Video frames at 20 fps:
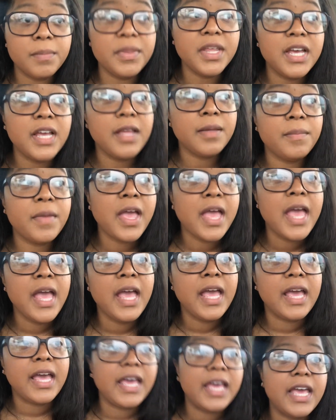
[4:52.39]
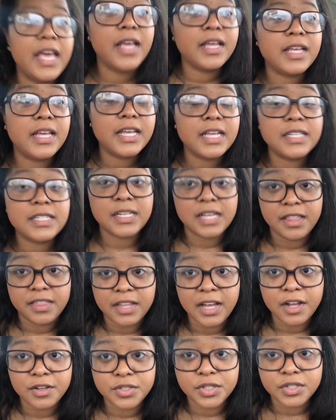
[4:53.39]
them. It is
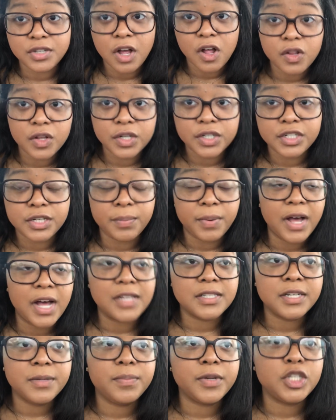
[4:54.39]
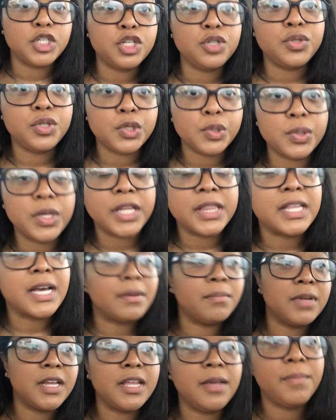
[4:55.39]
$1,000 deposit, but you do get
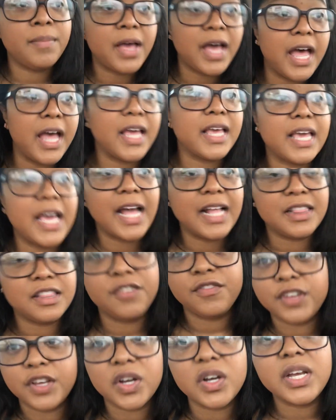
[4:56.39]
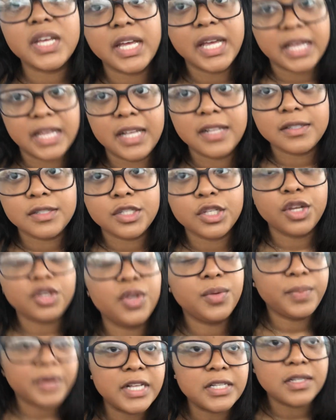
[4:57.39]
that money back at the very end. So
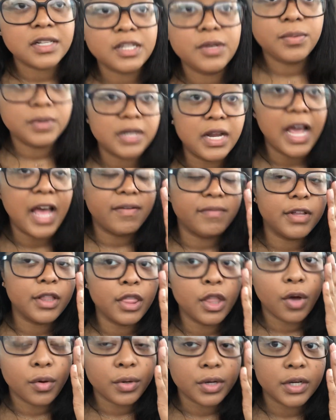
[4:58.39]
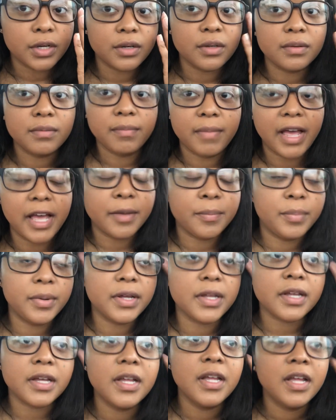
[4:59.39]
you basically would have a loaner
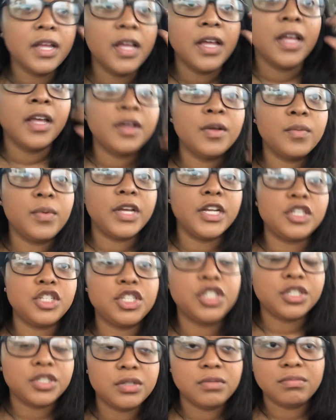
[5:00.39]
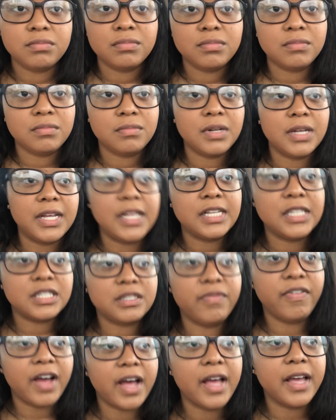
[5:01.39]
MacBook. which
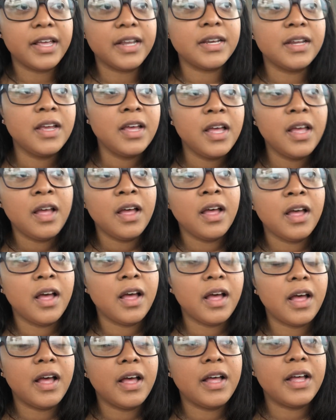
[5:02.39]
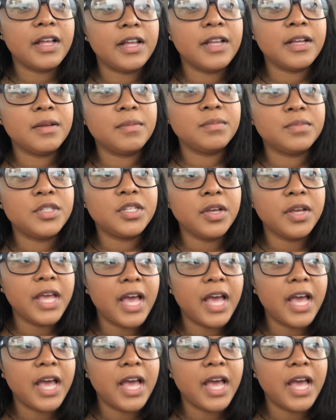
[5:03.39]
is fine. So